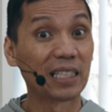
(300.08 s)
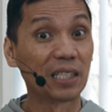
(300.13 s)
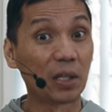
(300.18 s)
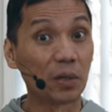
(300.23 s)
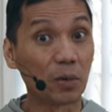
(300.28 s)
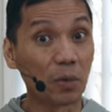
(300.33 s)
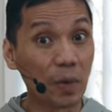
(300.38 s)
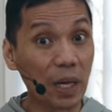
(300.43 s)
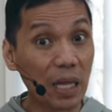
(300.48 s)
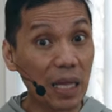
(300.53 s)

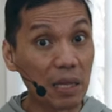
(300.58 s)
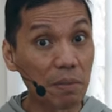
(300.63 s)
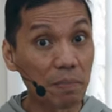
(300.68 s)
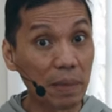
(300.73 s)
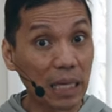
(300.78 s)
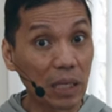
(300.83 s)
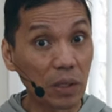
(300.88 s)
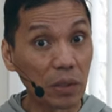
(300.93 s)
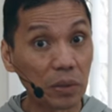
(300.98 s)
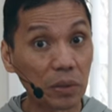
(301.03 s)
the
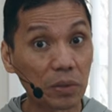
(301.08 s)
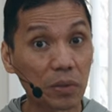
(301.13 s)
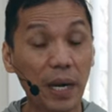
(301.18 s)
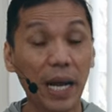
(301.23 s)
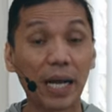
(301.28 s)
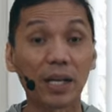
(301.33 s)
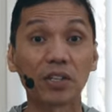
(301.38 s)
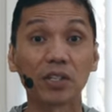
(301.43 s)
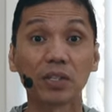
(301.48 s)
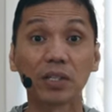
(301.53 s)
rhythmic
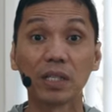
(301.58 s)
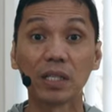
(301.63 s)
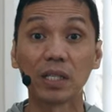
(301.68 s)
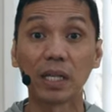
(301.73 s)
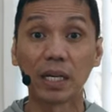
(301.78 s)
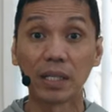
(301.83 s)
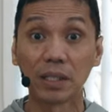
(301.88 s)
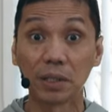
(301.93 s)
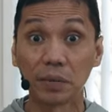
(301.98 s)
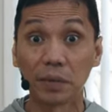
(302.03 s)
contraction
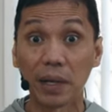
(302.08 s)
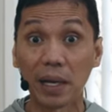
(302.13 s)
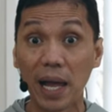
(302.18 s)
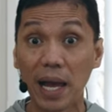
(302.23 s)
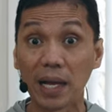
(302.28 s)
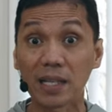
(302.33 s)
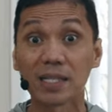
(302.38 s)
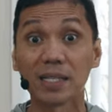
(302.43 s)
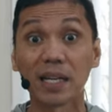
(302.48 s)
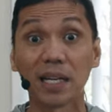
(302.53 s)
and the
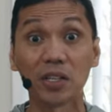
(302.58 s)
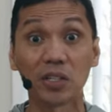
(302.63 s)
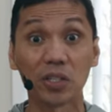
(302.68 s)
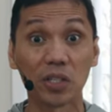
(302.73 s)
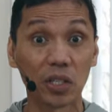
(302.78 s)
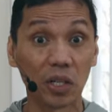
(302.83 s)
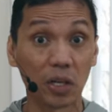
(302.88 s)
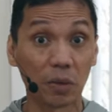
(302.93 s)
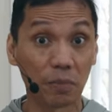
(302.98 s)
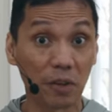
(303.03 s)

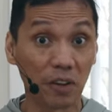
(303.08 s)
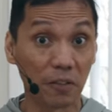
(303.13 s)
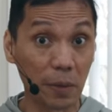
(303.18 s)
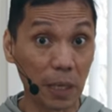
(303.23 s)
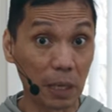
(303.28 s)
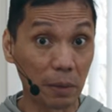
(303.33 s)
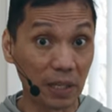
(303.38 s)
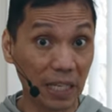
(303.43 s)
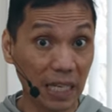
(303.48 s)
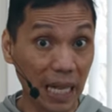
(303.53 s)
relaxation of your
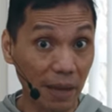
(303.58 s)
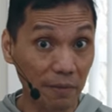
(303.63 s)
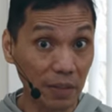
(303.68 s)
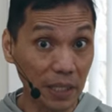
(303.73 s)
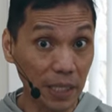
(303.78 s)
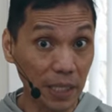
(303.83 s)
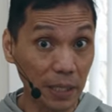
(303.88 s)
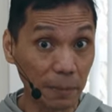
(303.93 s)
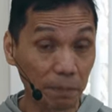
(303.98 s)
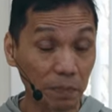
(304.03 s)
pelvic
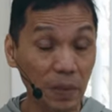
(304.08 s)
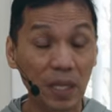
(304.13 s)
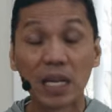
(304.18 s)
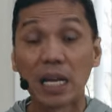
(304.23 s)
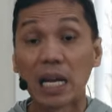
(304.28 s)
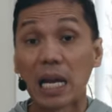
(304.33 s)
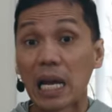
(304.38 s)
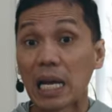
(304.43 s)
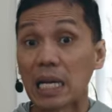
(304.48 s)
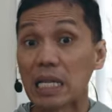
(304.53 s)
cavity,
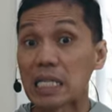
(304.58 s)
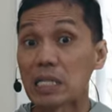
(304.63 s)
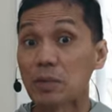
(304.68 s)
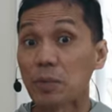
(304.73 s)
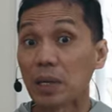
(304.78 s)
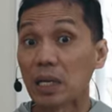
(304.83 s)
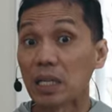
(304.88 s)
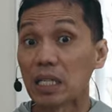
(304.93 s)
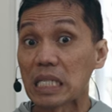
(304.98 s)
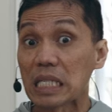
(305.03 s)
as
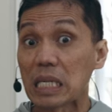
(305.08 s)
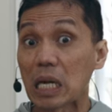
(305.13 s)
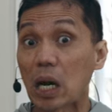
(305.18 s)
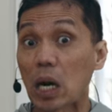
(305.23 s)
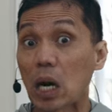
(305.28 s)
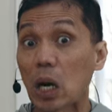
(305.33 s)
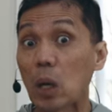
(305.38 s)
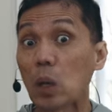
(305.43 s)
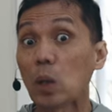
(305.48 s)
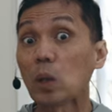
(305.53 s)
well as
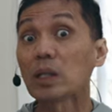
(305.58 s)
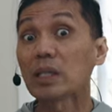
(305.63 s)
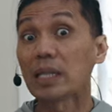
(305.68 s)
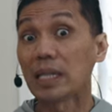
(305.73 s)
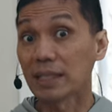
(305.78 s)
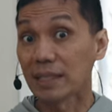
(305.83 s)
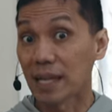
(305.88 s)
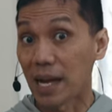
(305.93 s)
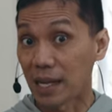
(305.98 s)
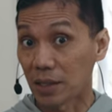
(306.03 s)

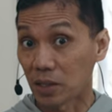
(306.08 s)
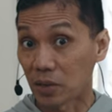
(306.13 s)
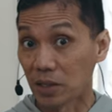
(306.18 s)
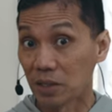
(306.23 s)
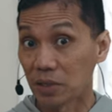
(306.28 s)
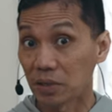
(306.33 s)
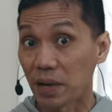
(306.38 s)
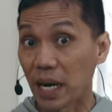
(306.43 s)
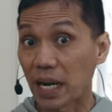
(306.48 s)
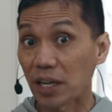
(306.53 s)
holding that
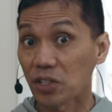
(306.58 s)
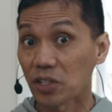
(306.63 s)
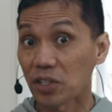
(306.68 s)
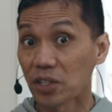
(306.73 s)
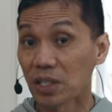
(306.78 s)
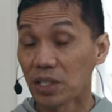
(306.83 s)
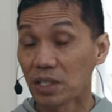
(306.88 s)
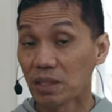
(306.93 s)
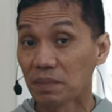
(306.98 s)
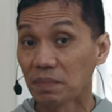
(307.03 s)

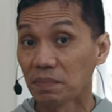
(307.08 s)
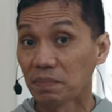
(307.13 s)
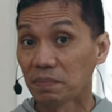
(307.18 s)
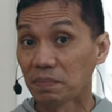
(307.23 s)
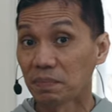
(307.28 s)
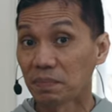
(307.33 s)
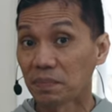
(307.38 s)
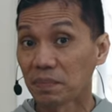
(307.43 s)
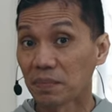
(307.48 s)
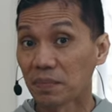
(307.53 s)
contraction,
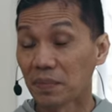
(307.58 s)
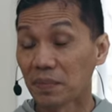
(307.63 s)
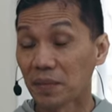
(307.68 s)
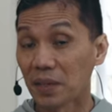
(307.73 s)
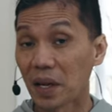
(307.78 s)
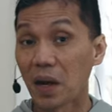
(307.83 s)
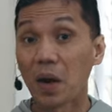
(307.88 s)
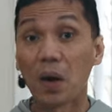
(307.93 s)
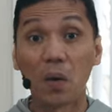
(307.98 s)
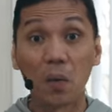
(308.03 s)

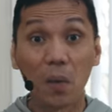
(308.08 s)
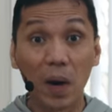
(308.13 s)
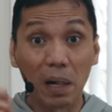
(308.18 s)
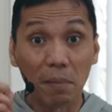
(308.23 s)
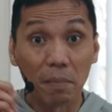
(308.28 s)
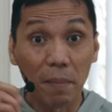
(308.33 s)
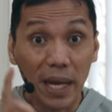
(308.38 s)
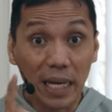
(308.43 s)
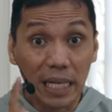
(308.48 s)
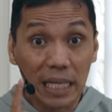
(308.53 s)
yeah,
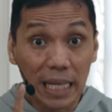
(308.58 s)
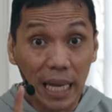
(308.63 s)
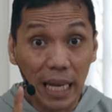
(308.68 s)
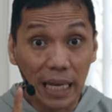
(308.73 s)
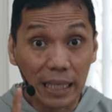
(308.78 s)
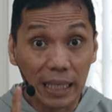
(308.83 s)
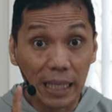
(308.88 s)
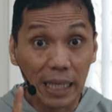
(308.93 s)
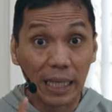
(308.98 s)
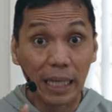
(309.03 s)
while
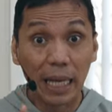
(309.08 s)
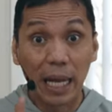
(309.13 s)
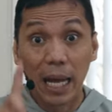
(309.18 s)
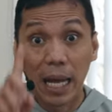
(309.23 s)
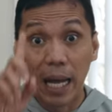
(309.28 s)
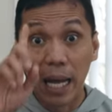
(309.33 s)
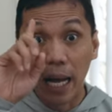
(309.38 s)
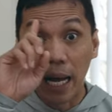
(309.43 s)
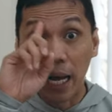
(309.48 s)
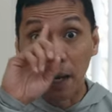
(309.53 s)
meditating
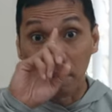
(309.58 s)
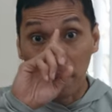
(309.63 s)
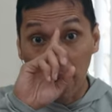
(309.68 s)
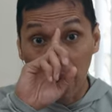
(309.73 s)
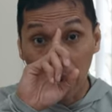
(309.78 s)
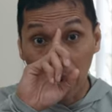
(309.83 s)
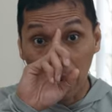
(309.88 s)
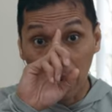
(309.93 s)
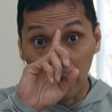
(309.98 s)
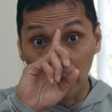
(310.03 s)

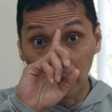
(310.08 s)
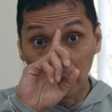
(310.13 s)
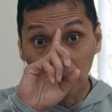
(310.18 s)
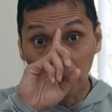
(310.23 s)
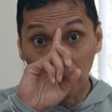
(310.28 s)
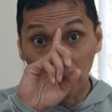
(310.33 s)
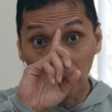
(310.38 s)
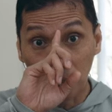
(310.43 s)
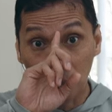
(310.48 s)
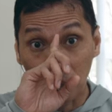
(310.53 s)
upon
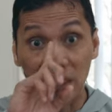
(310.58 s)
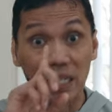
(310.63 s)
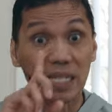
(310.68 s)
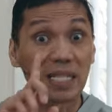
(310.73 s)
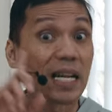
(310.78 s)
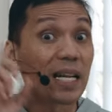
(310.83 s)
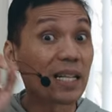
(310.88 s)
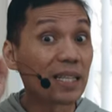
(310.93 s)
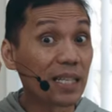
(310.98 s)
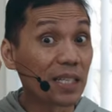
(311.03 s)
or
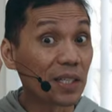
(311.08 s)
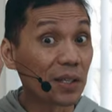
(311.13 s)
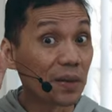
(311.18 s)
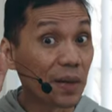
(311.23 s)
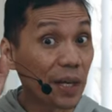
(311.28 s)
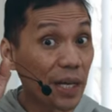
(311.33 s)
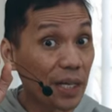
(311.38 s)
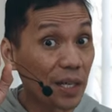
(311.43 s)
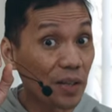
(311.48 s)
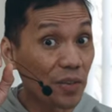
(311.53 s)
sending your
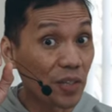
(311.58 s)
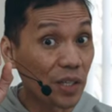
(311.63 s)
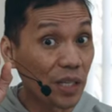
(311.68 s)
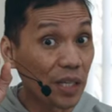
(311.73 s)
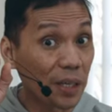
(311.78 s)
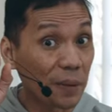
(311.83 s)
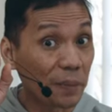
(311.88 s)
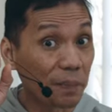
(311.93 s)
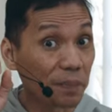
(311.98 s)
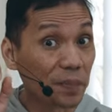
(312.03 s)

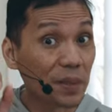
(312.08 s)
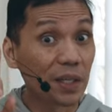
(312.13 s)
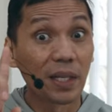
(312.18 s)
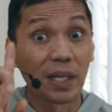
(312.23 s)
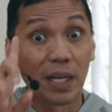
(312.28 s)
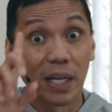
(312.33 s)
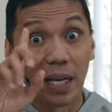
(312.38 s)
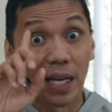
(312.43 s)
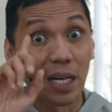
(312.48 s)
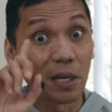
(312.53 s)
energy
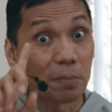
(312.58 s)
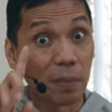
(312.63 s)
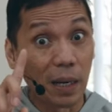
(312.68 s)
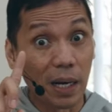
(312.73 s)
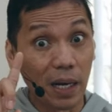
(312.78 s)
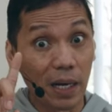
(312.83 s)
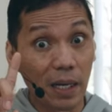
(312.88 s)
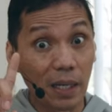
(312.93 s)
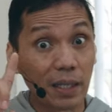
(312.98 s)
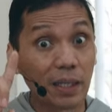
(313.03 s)

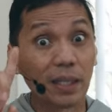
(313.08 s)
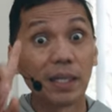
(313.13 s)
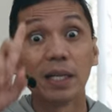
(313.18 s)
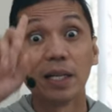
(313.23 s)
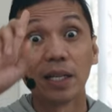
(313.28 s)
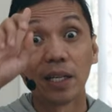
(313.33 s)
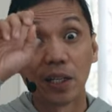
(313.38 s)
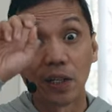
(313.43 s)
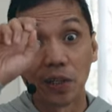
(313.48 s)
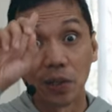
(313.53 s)
upon
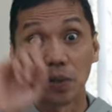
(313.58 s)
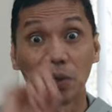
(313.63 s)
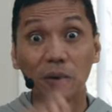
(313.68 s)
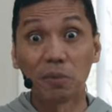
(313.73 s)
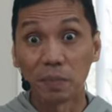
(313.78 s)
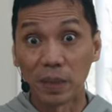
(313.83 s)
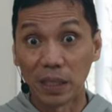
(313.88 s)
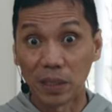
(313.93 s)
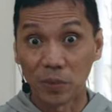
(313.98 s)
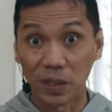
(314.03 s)
your
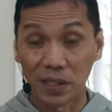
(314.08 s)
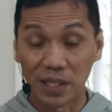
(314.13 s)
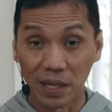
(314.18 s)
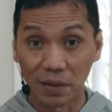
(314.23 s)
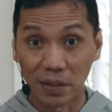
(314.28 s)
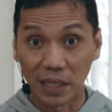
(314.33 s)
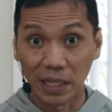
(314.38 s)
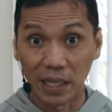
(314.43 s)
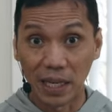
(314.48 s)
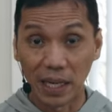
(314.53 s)

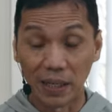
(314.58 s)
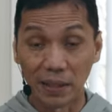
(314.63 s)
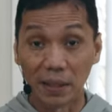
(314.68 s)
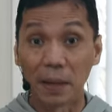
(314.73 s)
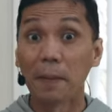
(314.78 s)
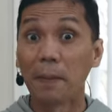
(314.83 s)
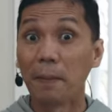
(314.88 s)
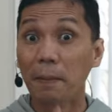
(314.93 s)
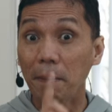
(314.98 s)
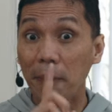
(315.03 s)
pituitary gland
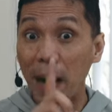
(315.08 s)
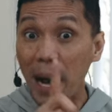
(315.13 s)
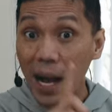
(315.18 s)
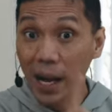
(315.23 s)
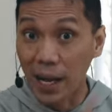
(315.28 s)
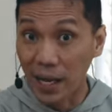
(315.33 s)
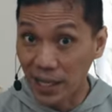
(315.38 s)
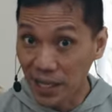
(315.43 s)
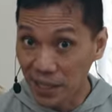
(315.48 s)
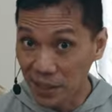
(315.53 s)

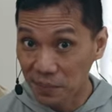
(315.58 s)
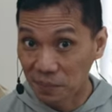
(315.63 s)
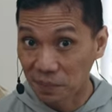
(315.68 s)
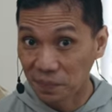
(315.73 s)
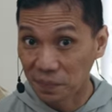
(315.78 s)
by